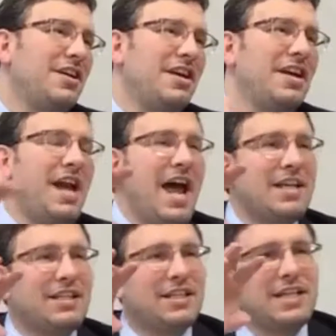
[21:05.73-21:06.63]
It
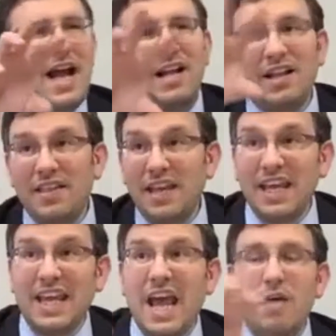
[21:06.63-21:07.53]
has exactly the
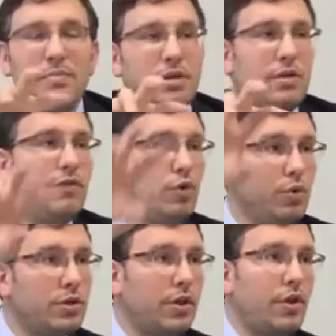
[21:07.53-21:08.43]
encampment of who
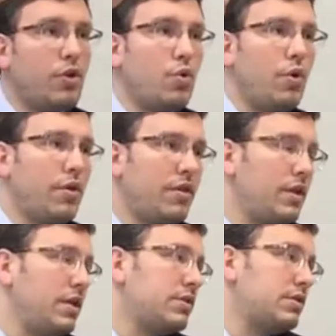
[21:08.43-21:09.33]
is on the north, the
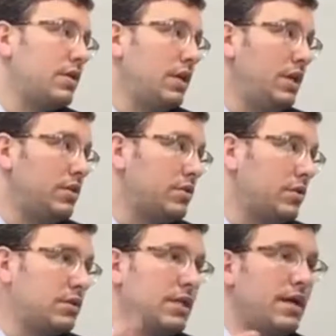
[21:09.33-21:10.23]
east,
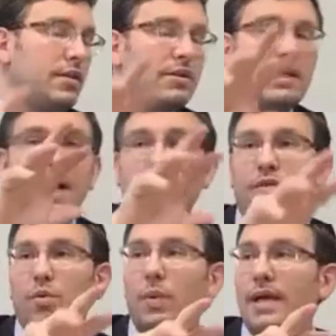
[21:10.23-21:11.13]
the south,
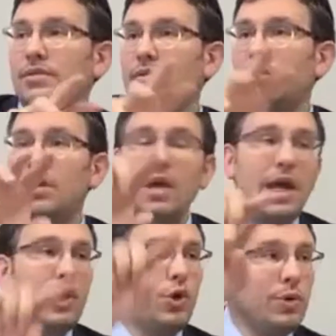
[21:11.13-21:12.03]
the west,
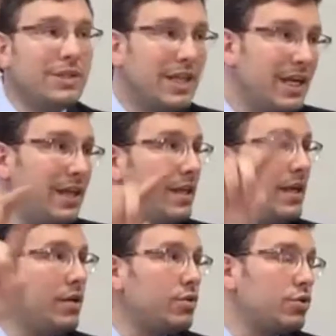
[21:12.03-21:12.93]
and who is in the
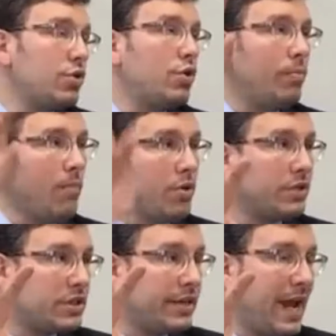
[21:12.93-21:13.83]
inner circle,
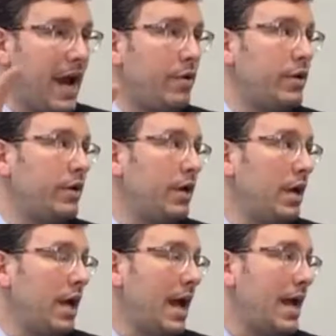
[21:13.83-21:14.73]
Moses and Aaron,
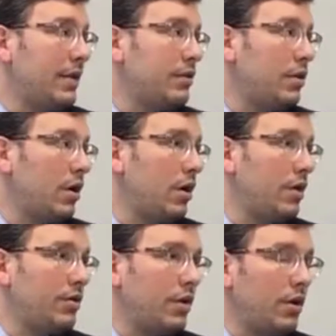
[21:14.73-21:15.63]
and
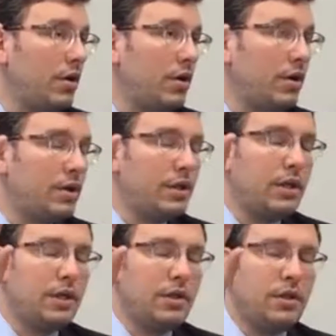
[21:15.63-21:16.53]
the
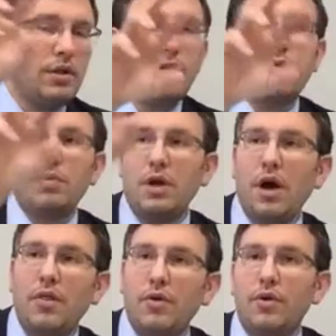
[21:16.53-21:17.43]
three
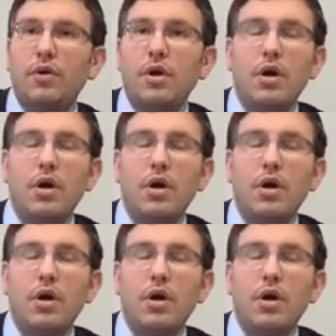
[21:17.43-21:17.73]
other